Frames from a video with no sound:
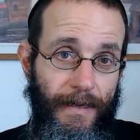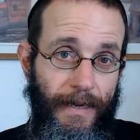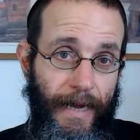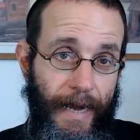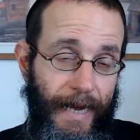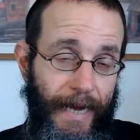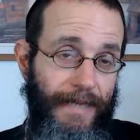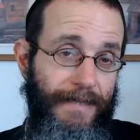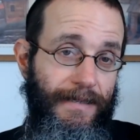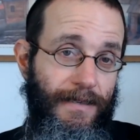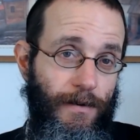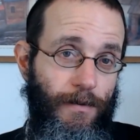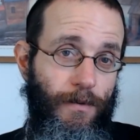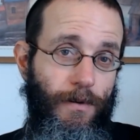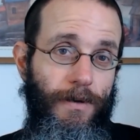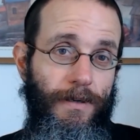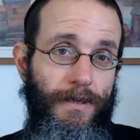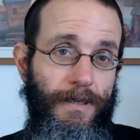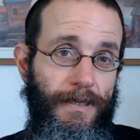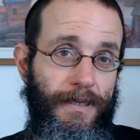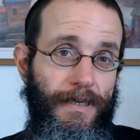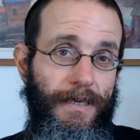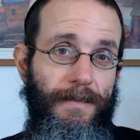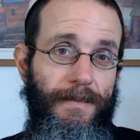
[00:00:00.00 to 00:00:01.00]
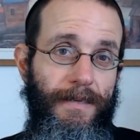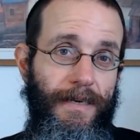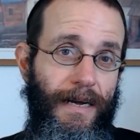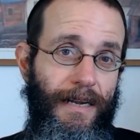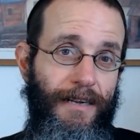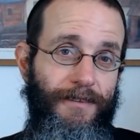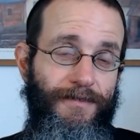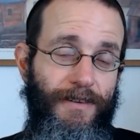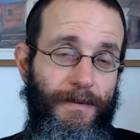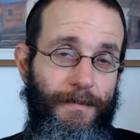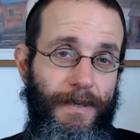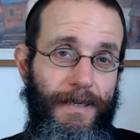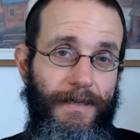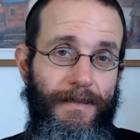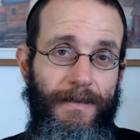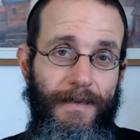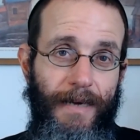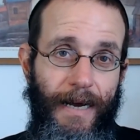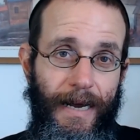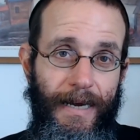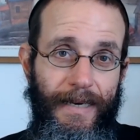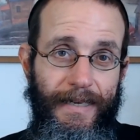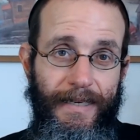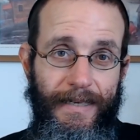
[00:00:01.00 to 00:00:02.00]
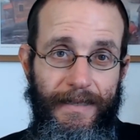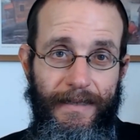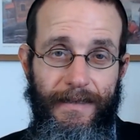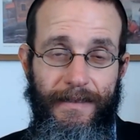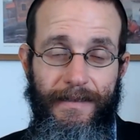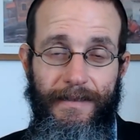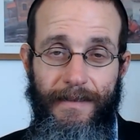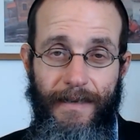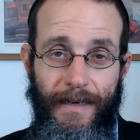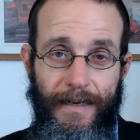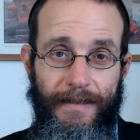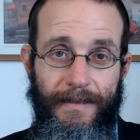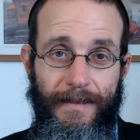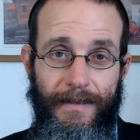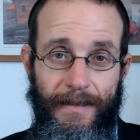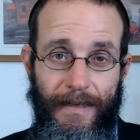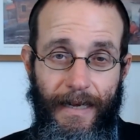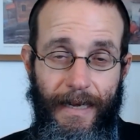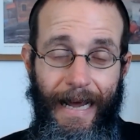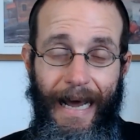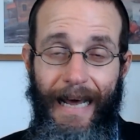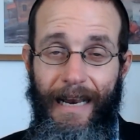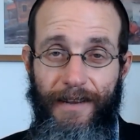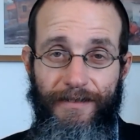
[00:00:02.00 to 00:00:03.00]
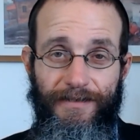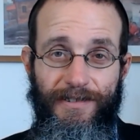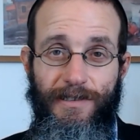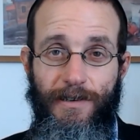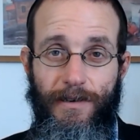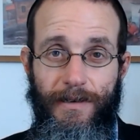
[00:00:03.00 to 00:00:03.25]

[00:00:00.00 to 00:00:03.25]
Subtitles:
as they're ordered in the alphabet. Ein is, Aleph,